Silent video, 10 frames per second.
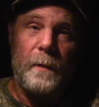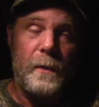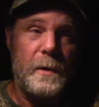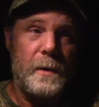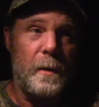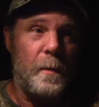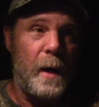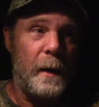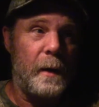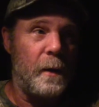If he's still
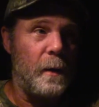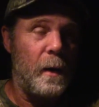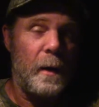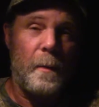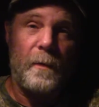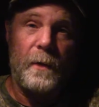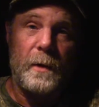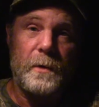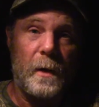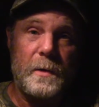back here, I got my
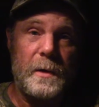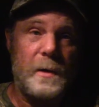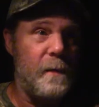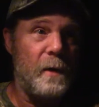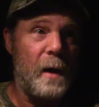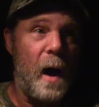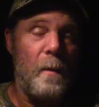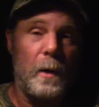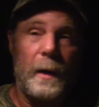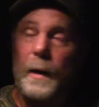fingers crossed he's even
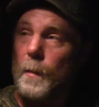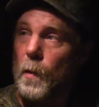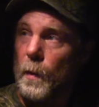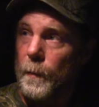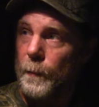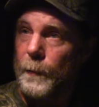gobbling anymore.